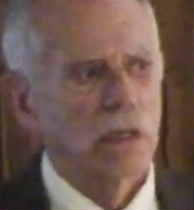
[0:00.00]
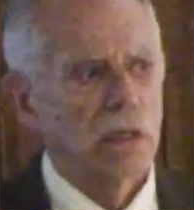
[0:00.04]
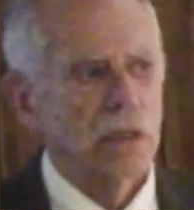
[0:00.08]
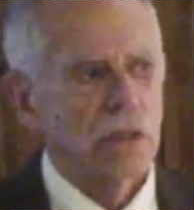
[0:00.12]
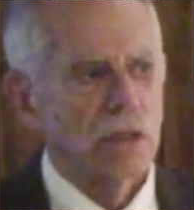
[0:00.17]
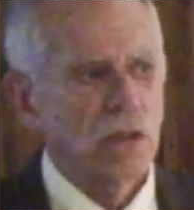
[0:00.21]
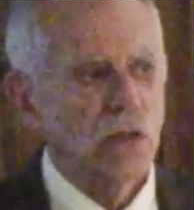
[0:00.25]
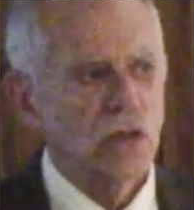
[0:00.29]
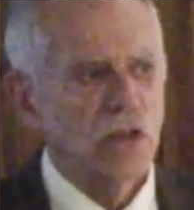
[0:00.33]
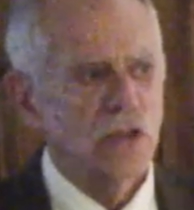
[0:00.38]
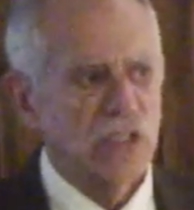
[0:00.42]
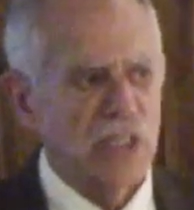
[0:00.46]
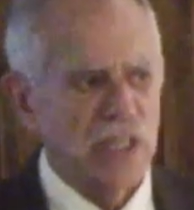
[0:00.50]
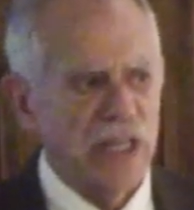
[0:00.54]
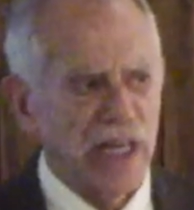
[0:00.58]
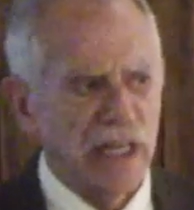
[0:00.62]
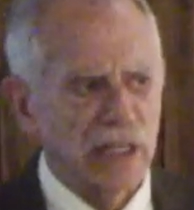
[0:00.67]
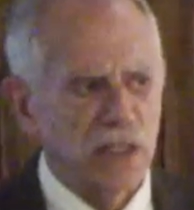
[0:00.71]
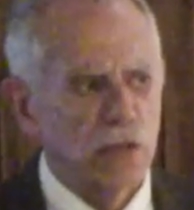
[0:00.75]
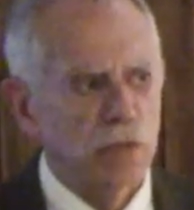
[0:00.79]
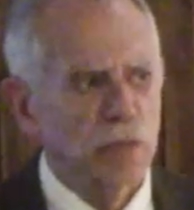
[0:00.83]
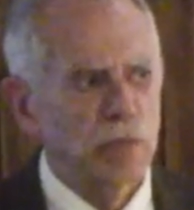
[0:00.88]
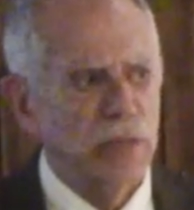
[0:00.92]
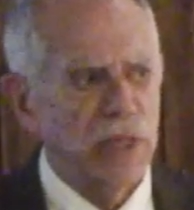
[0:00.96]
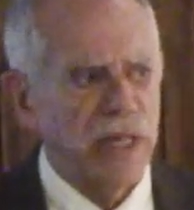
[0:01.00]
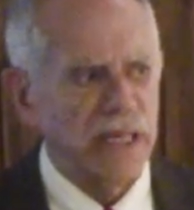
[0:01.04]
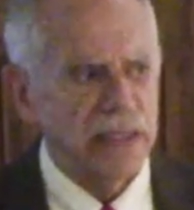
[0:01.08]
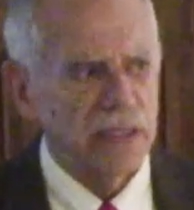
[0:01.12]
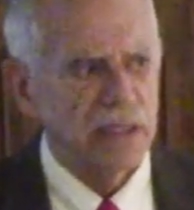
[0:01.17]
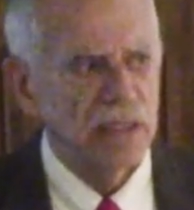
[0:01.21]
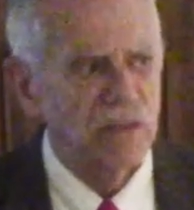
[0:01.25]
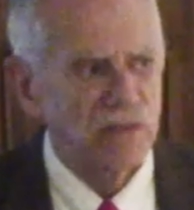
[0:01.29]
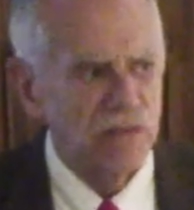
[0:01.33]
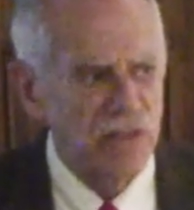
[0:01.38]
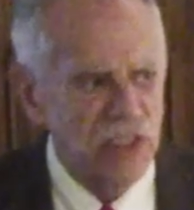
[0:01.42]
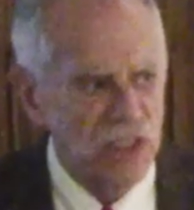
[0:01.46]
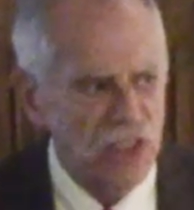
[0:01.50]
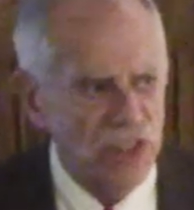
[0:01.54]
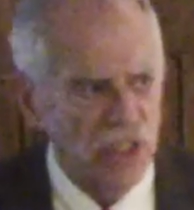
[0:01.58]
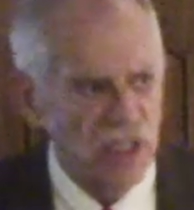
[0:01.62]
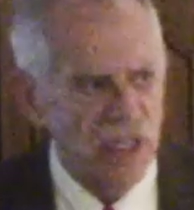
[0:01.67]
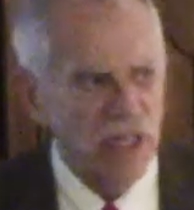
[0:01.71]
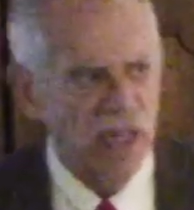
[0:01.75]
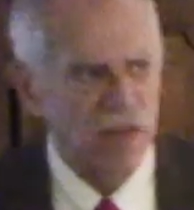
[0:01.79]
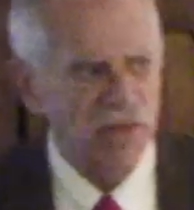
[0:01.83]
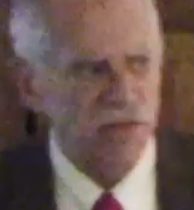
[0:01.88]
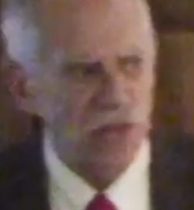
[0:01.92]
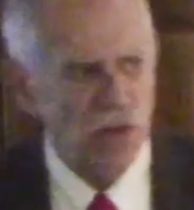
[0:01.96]
known as the Engelbrecht Division
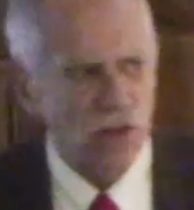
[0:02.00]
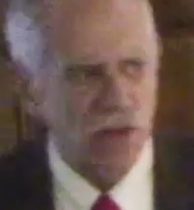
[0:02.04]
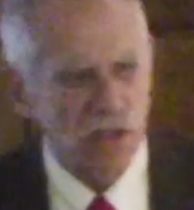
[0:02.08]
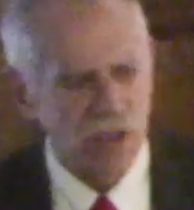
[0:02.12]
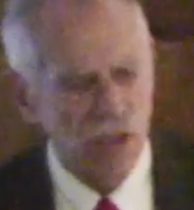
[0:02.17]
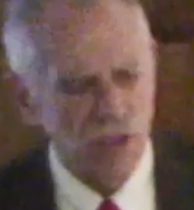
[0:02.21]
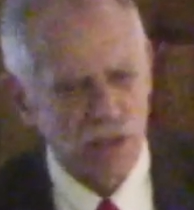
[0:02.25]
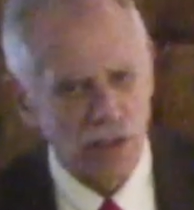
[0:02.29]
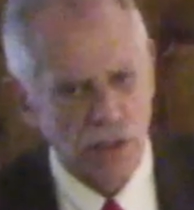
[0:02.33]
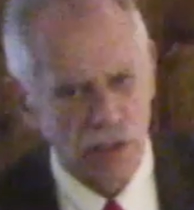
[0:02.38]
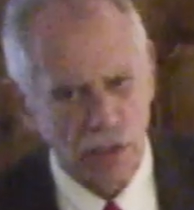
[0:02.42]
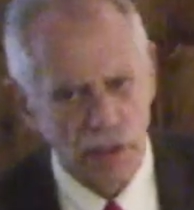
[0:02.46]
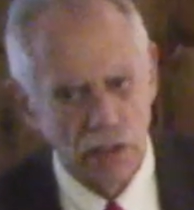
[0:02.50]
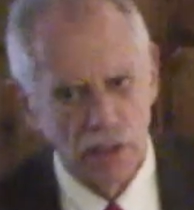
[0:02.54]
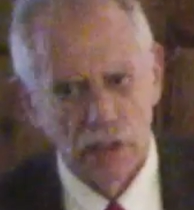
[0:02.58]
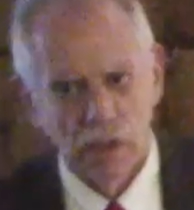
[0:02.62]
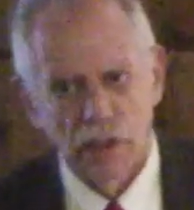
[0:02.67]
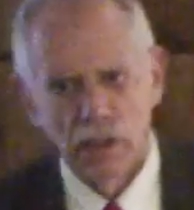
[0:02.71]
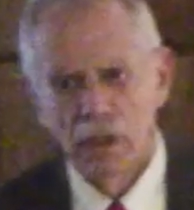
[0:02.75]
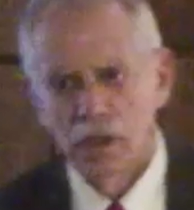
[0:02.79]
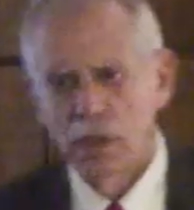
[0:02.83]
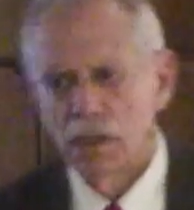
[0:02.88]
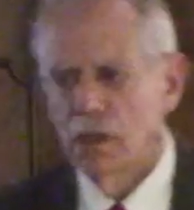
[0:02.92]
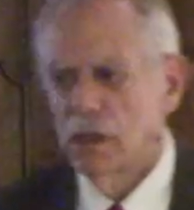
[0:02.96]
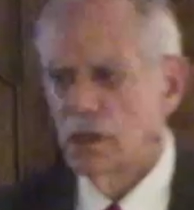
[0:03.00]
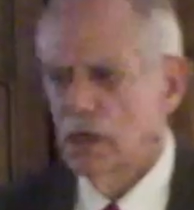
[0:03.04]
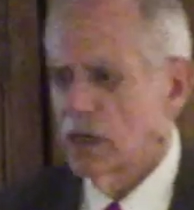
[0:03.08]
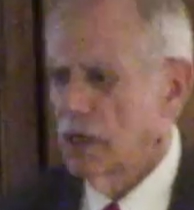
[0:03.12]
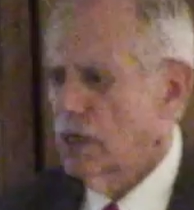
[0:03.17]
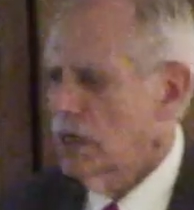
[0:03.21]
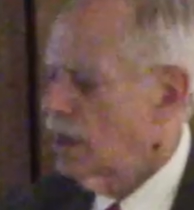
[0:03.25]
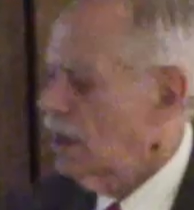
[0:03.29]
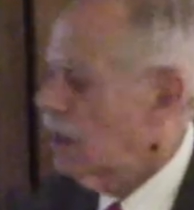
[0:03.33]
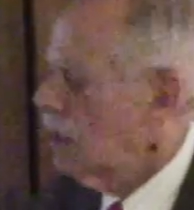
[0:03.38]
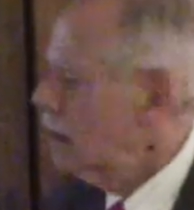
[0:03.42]
after its uh,